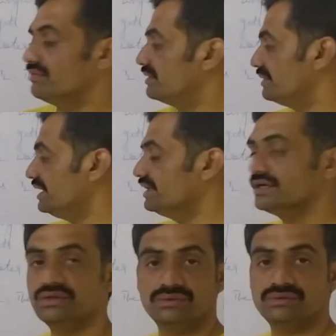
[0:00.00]
1 by
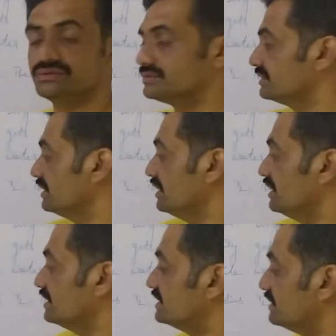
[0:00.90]
root 2.
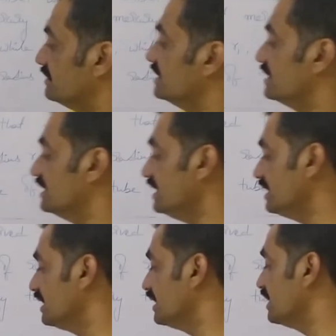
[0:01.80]

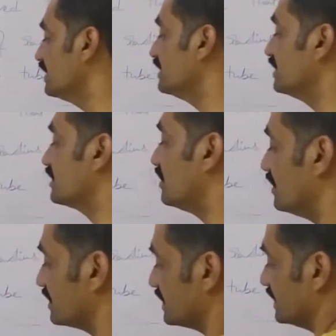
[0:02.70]
Similarly, here
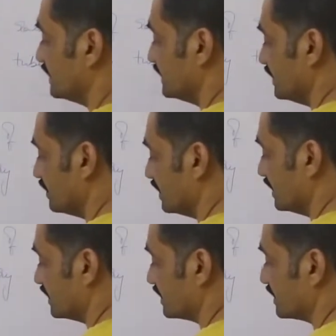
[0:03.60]
cos 0
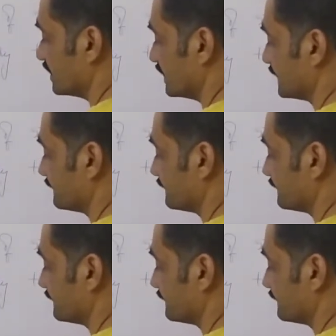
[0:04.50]
is